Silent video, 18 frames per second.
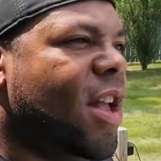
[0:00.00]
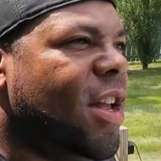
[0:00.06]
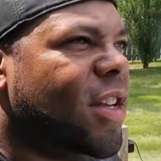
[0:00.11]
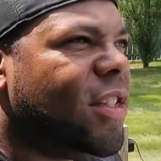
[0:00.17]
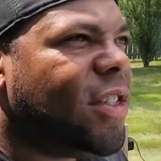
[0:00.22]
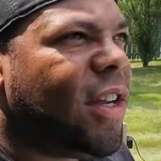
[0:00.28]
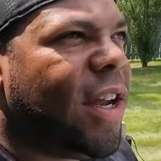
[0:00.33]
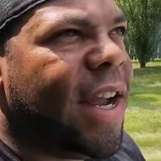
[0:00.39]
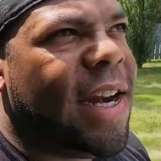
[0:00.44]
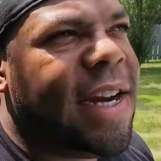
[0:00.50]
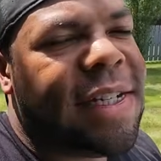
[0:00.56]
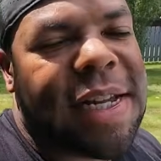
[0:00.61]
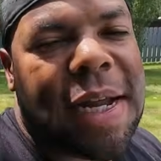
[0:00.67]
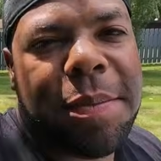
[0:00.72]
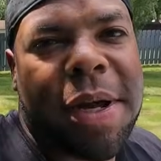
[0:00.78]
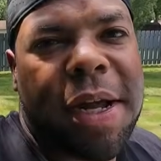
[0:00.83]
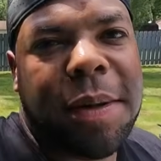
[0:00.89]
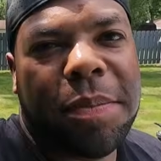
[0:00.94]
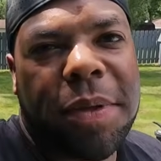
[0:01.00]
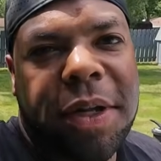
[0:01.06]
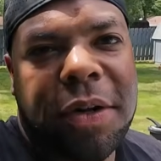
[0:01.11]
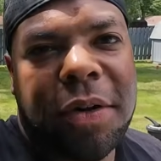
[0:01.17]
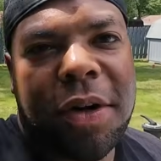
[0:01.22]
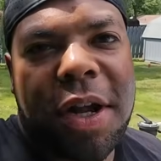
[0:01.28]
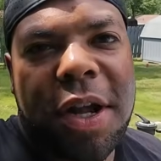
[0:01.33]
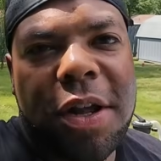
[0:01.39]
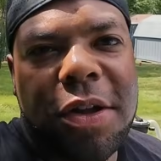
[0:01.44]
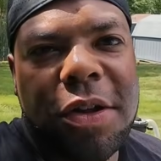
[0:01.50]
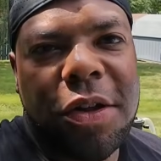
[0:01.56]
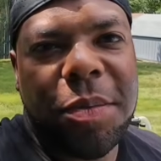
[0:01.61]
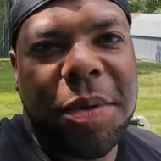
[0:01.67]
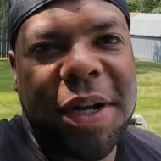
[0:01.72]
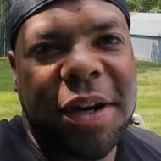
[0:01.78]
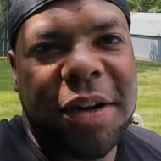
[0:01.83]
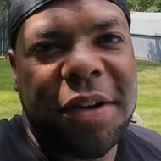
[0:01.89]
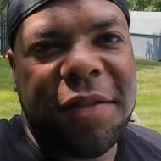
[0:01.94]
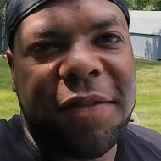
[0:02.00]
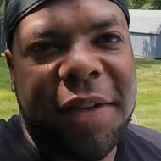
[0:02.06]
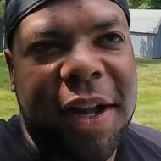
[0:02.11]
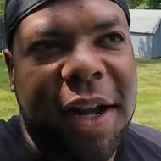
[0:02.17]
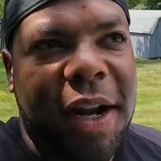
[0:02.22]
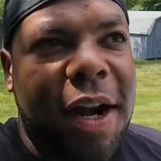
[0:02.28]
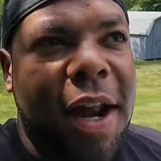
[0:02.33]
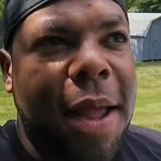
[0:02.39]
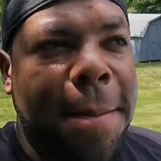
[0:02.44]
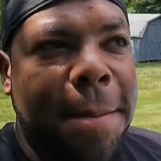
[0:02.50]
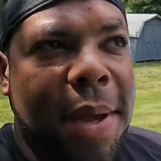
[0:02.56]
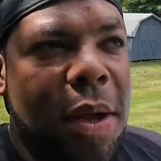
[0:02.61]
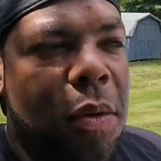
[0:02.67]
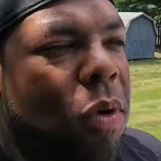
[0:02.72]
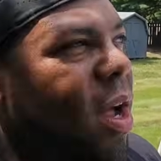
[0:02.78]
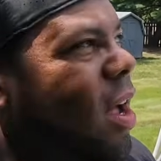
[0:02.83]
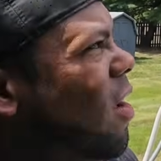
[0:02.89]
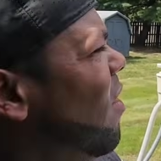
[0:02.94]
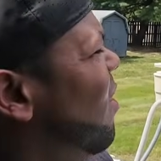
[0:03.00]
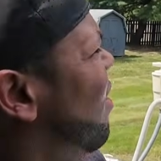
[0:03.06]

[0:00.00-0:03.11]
so anytime I upload, you'll be notified. Meanwhile,